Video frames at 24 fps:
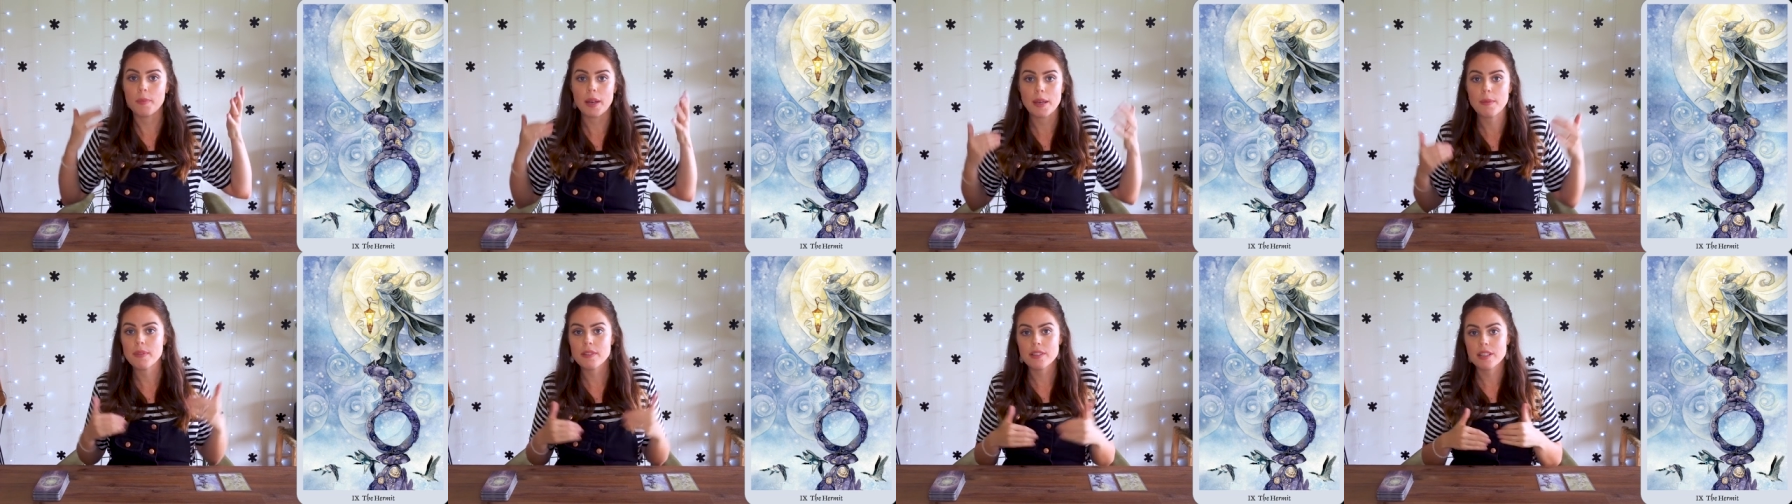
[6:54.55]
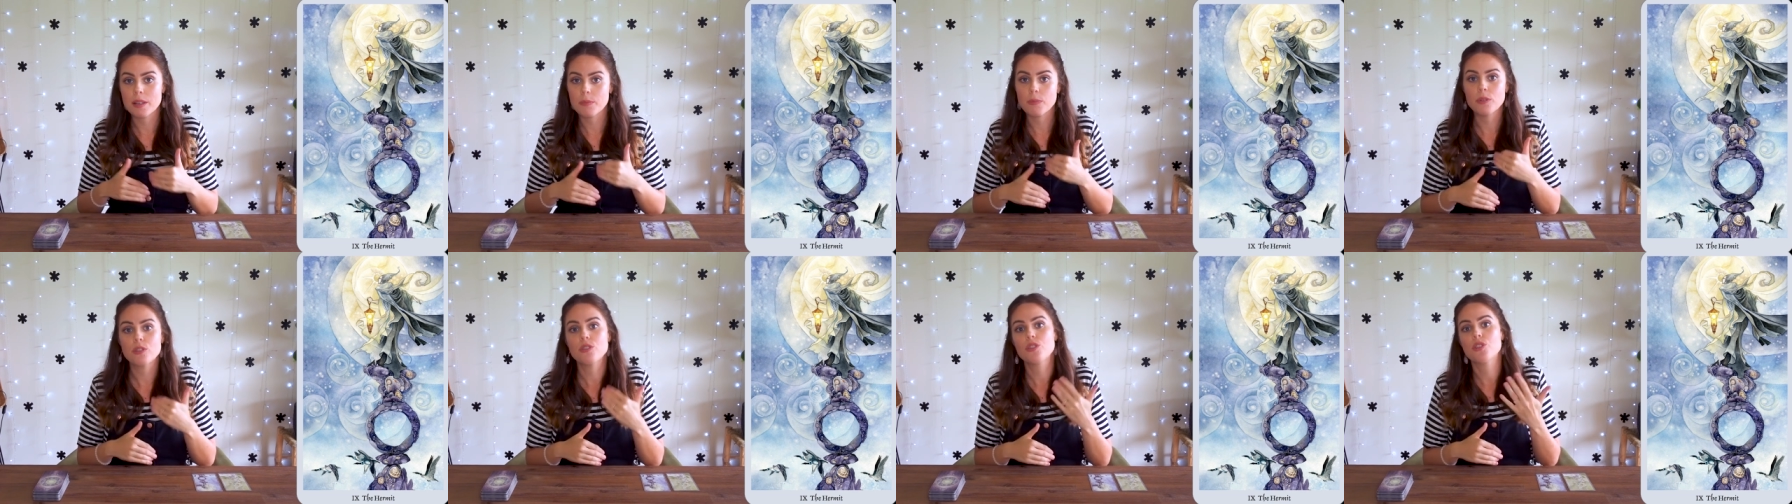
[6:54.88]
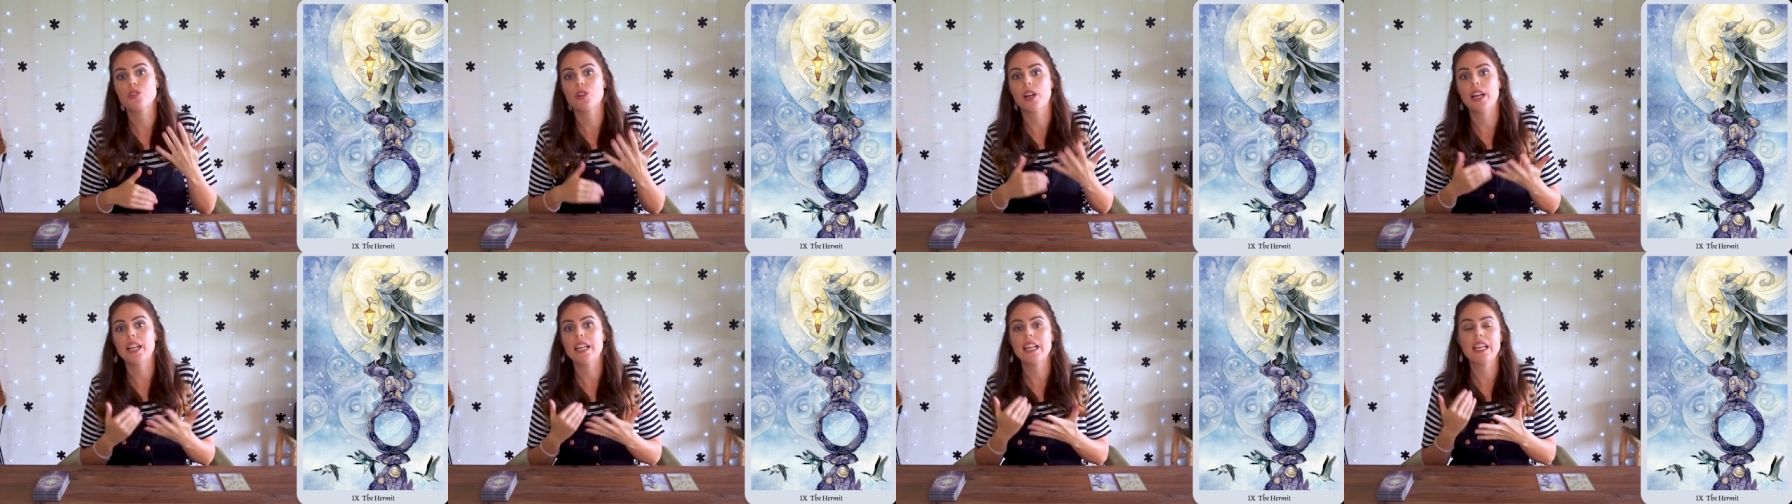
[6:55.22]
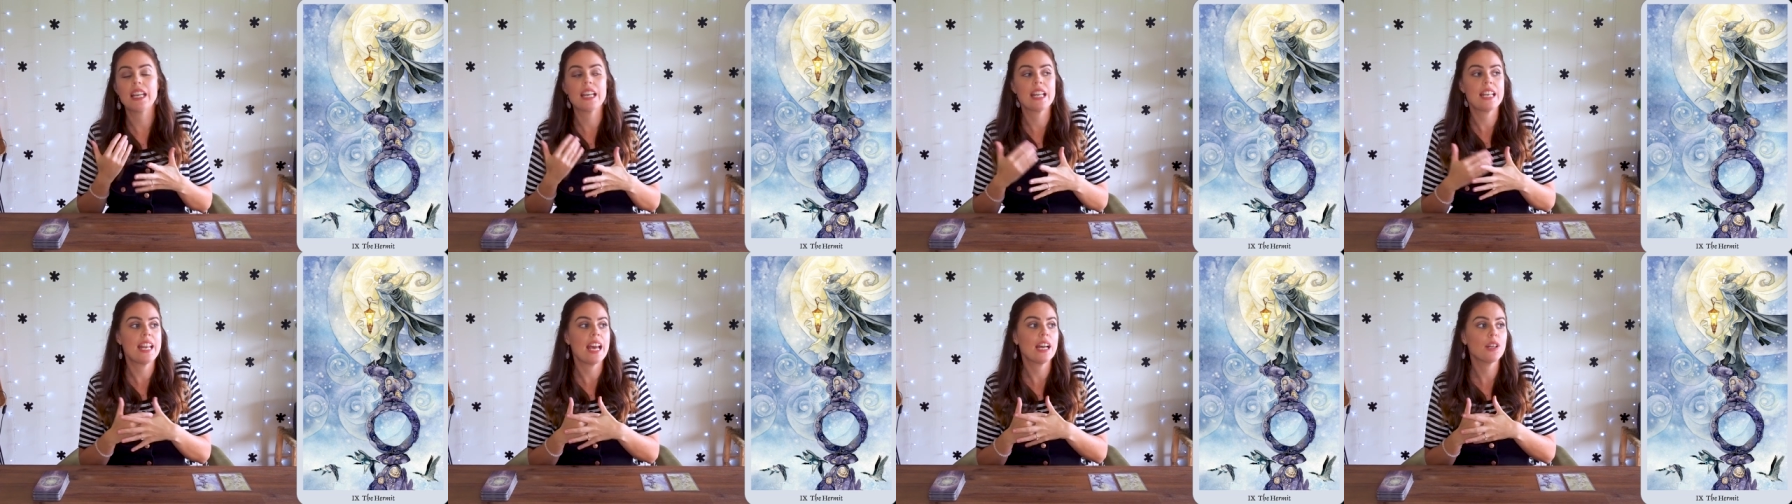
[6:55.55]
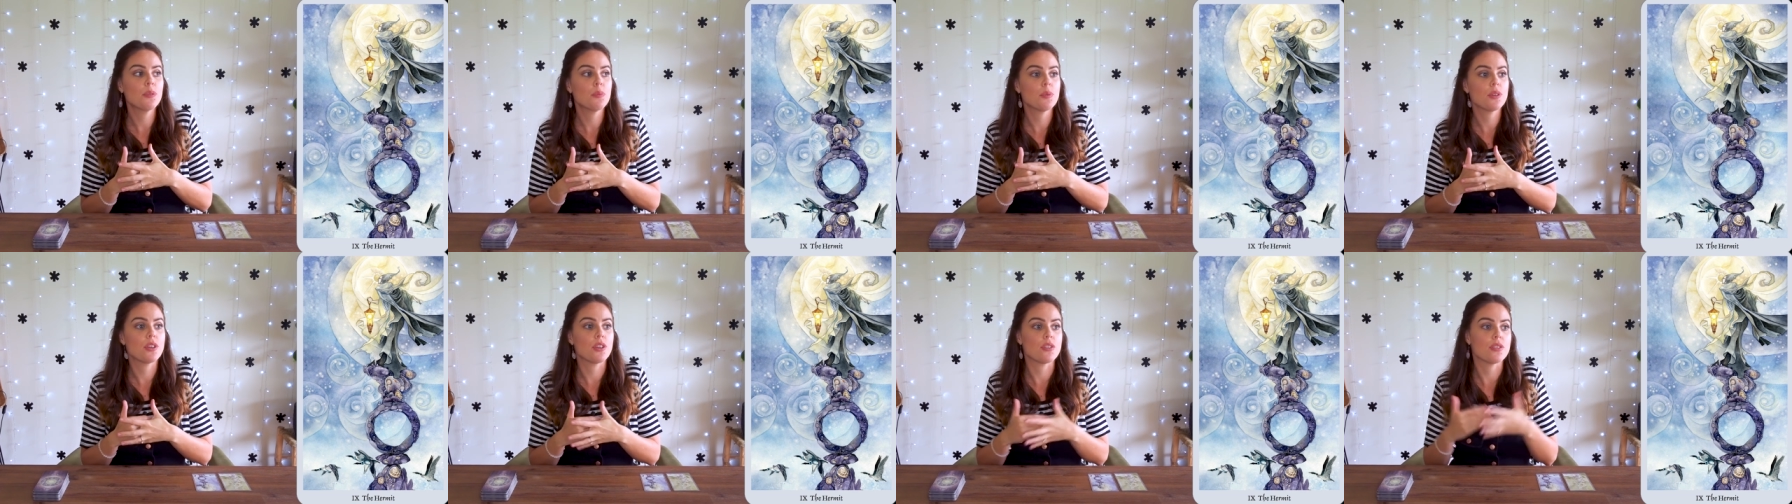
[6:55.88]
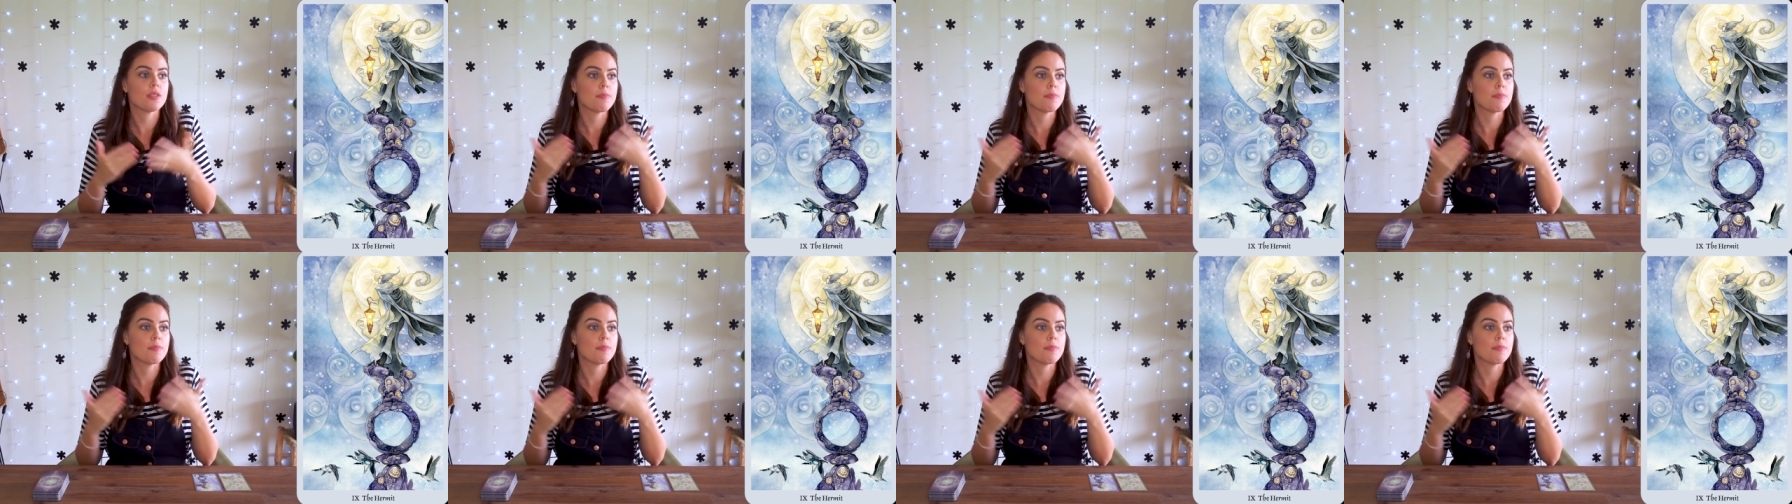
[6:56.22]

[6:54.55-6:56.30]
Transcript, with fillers: Maybe someone's trying to connect with you.